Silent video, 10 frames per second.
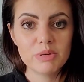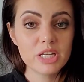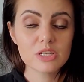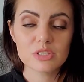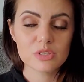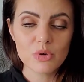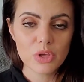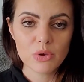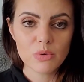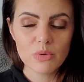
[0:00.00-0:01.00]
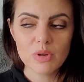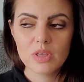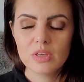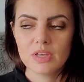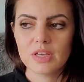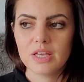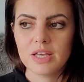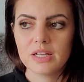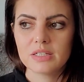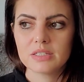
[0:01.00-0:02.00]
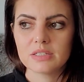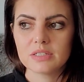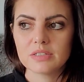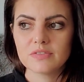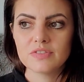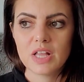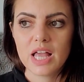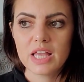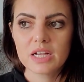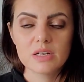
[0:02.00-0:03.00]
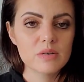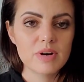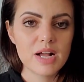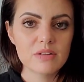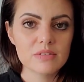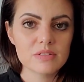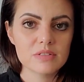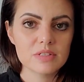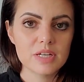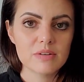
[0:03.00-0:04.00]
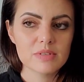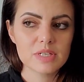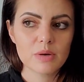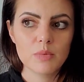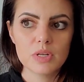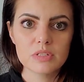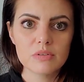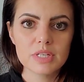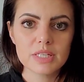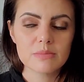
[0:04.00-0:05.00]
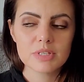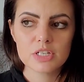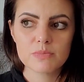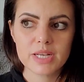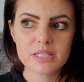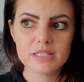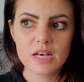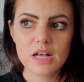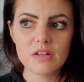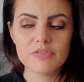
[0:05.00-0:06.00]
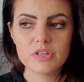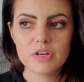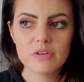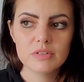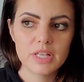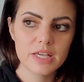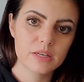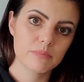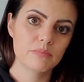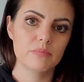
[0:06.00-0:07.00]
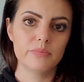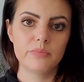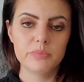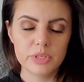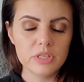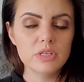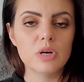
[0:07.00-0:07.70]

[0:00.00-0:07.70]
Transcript: being so cute and flying around and I was like, well, don't let them touch my stuff, you know, like be